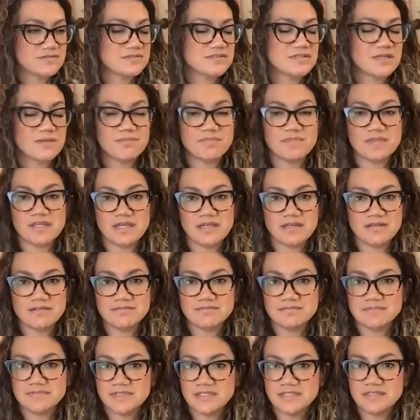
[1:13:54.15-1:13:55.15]

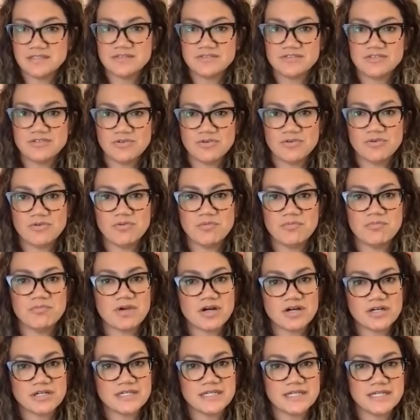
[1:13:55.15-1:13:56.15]
something to
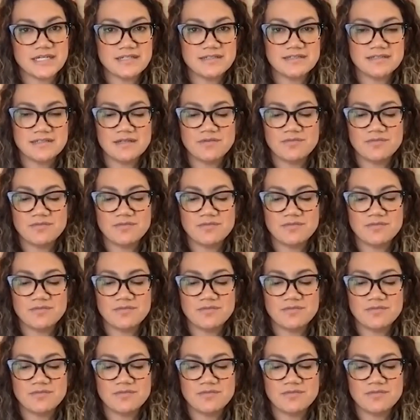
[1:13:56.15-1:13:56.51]
market.